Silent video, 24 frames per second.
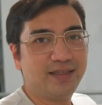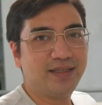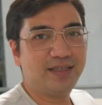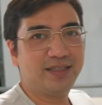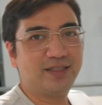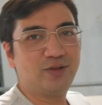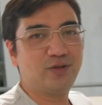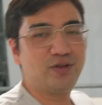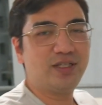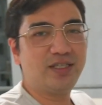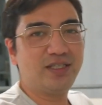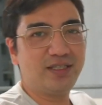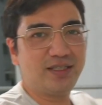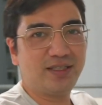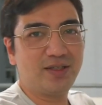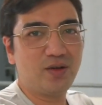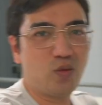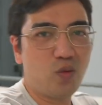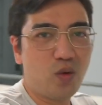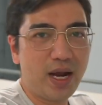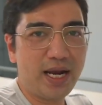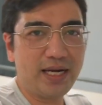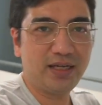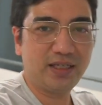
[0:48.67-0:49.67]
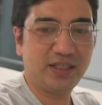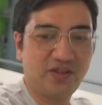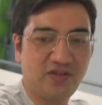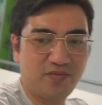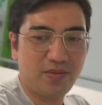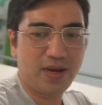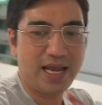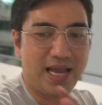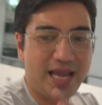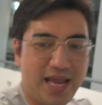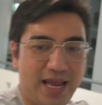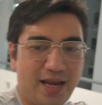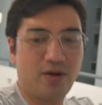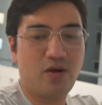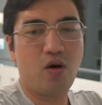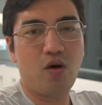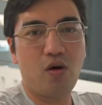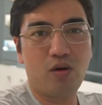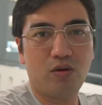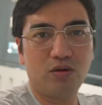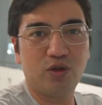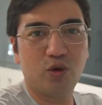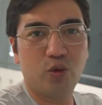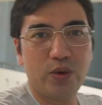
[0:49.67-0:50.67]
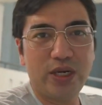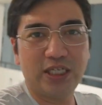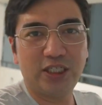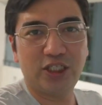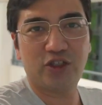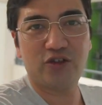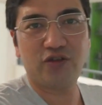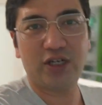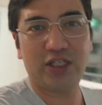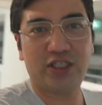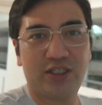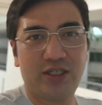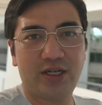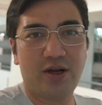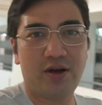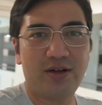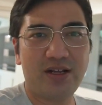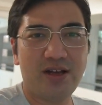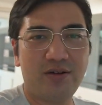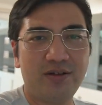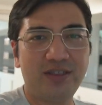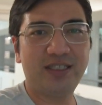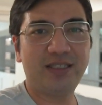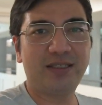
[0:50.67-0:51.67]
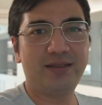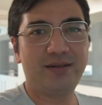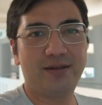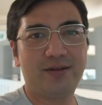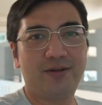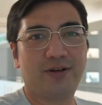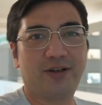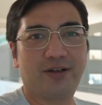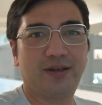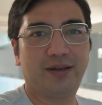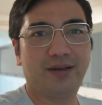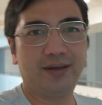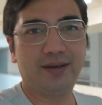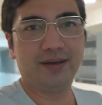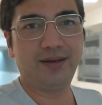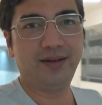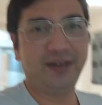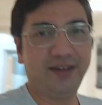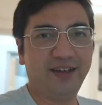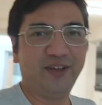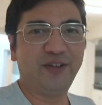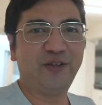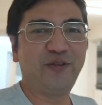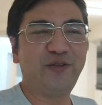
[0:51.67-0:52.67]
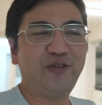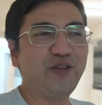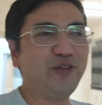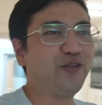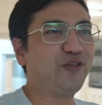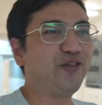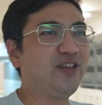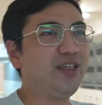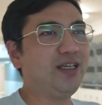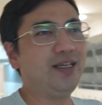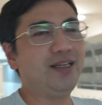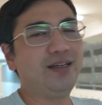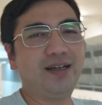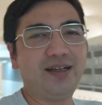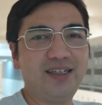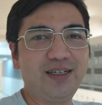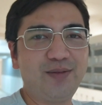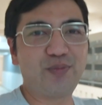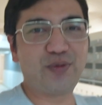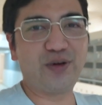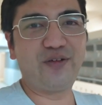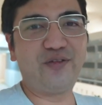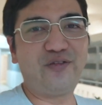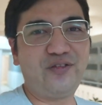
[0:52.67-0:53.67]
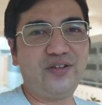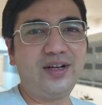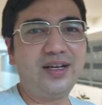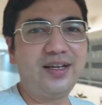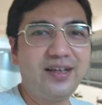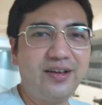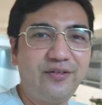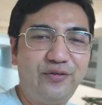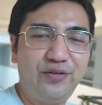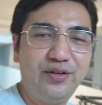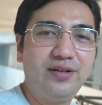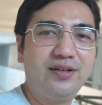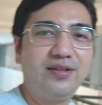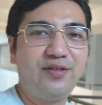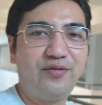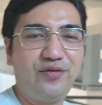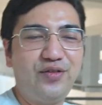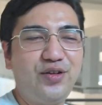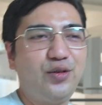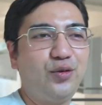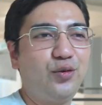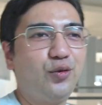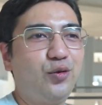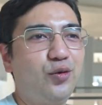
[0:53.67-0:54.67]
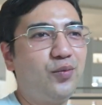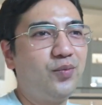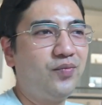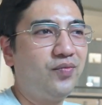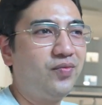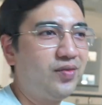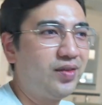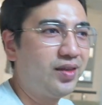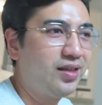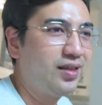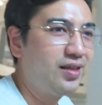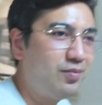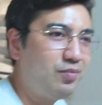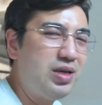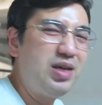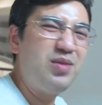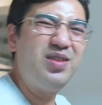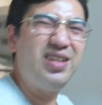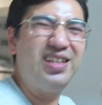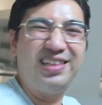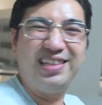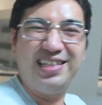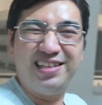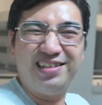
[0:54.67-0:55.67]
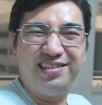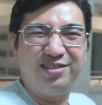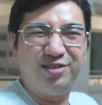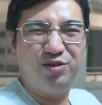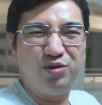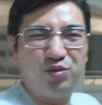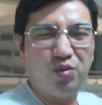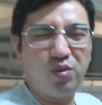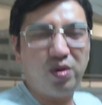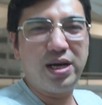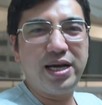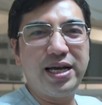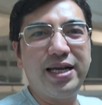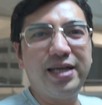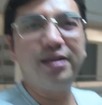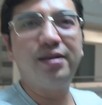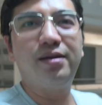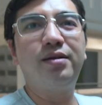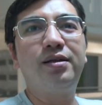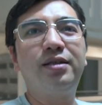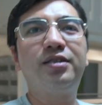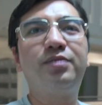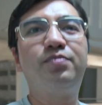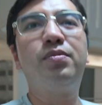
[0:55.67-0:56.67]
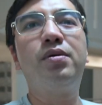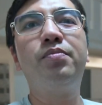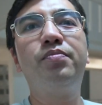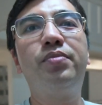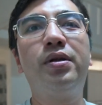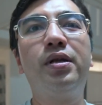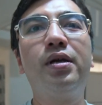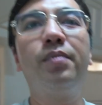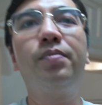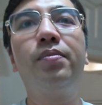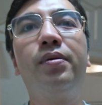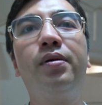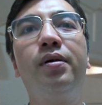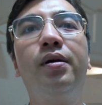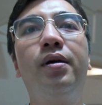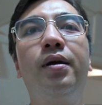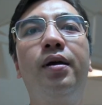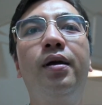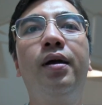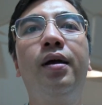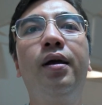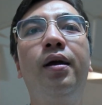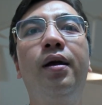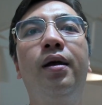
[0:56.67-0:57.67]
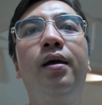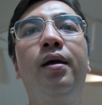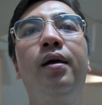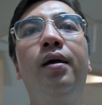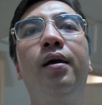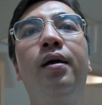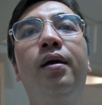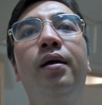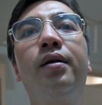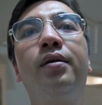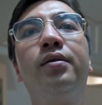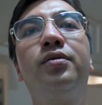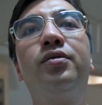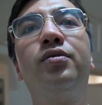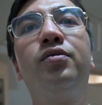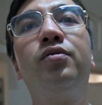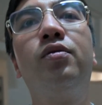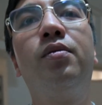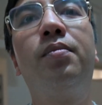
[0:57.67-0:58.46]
So this is the widest with my hand all the way stretched out. How does it look? 15, I think perfect field of view. Maybe a little too wide. Let's bump it up to